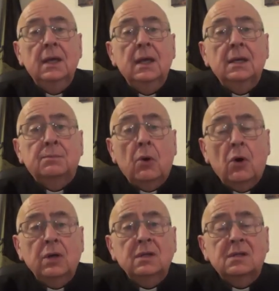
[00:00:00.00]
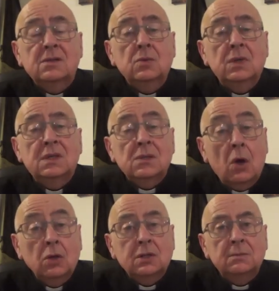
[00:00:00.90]
it points to its
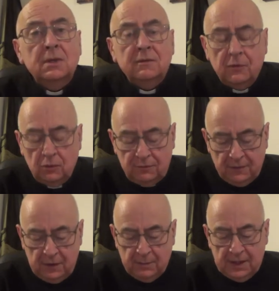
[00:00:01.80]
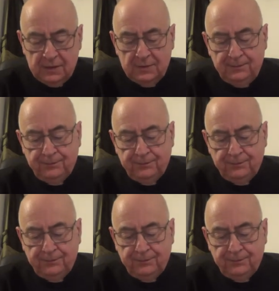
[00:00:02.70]
ultimate fulfillment.